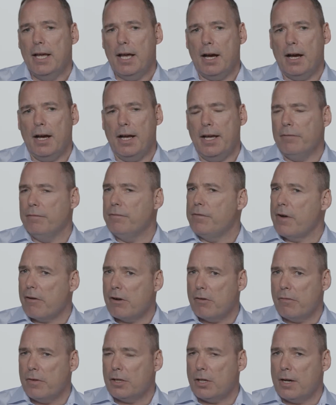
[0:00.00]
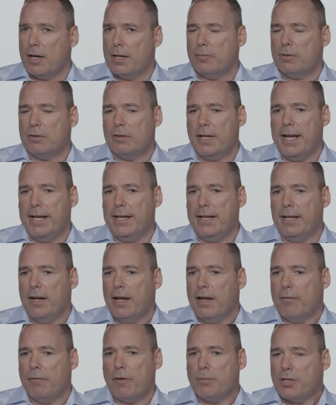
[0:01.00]
and very reliable. And
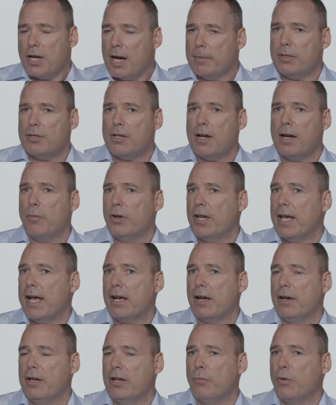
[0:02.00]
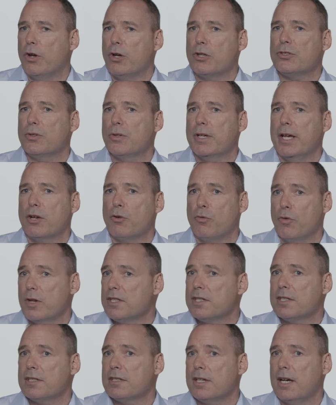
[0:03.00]
from time to time, we also get
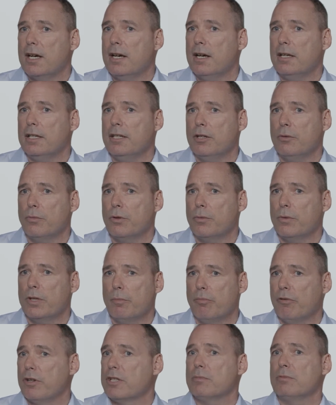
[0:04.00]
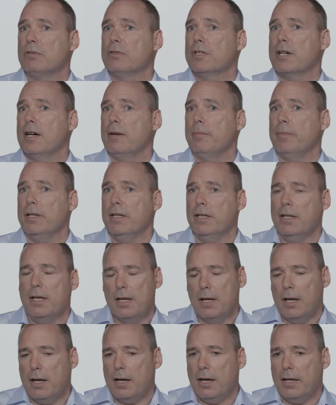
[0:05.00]
Chris, the principal in the company,
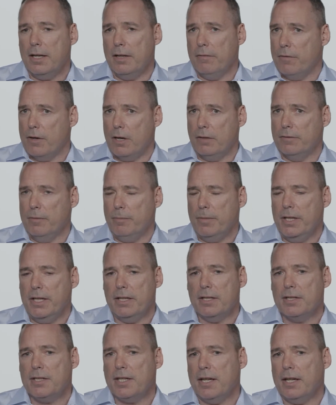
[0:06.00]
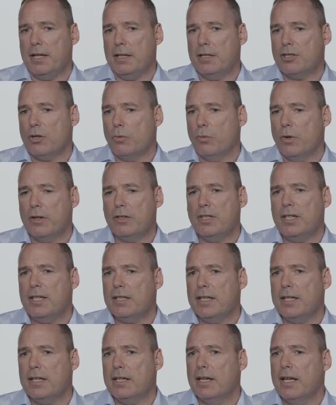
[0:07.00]
involved in meetings. And so we're
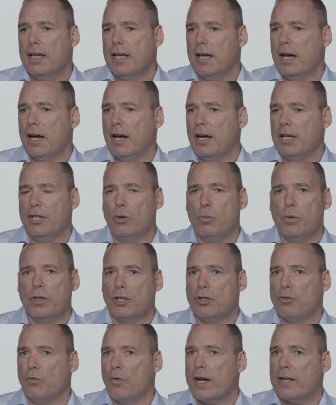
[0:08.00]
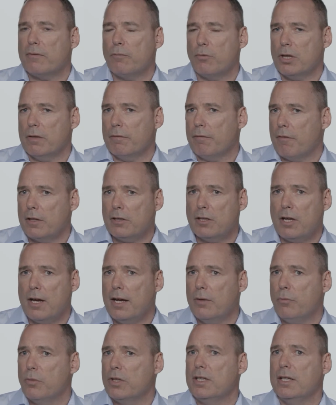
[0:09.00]
dealing, with the front
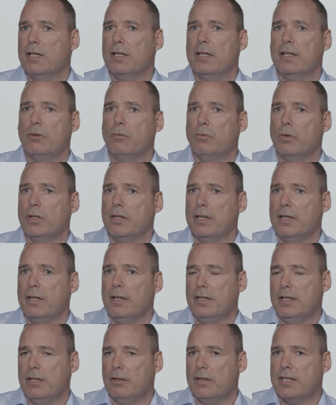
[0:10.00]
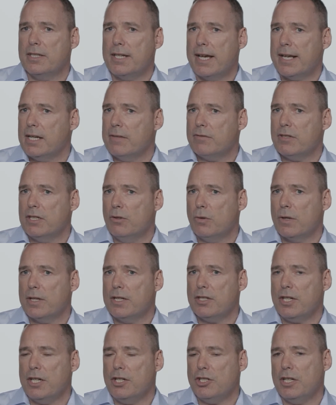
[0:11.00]
line. We're dealing with the executives in the
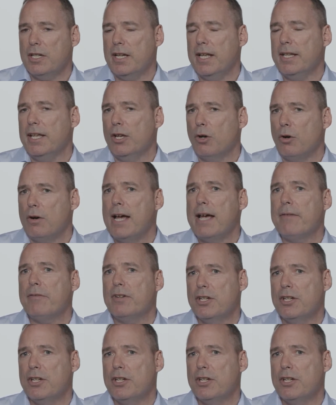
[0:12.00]
organization, and they all have an